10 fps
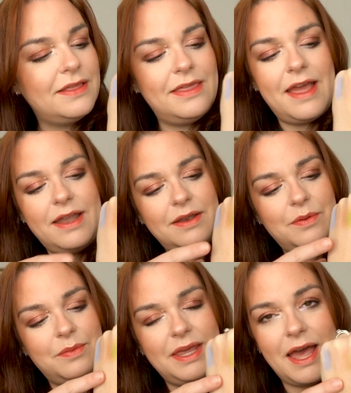
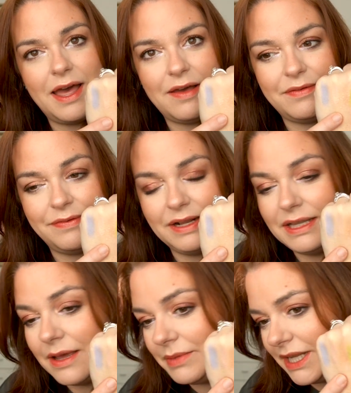Then we have
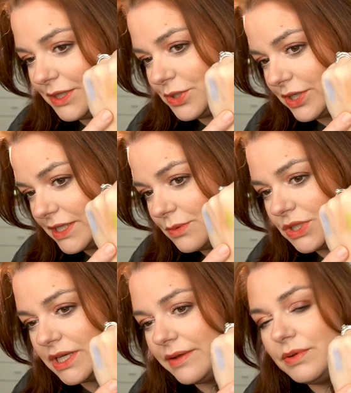Glaminatrix, which
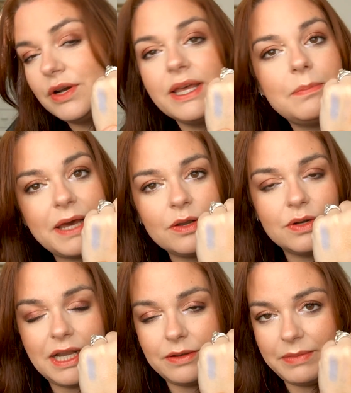I have not had pan on
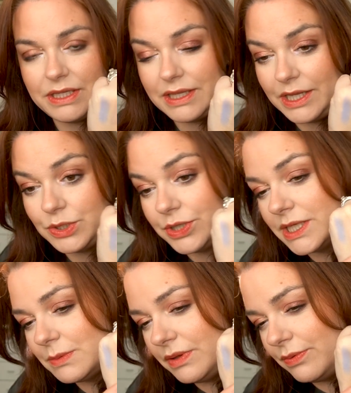
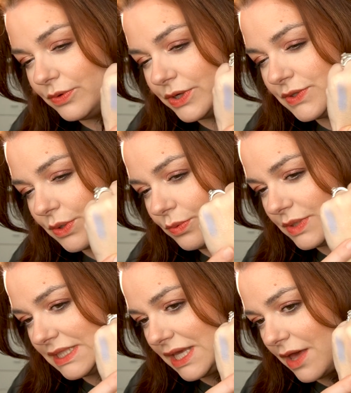Glaminatrix before, so we'll
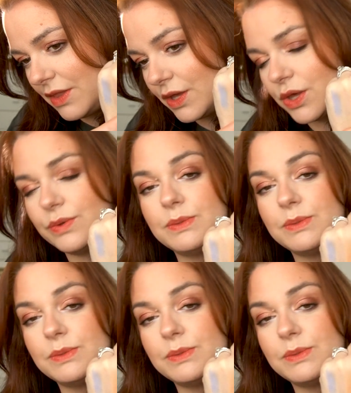see how that goes.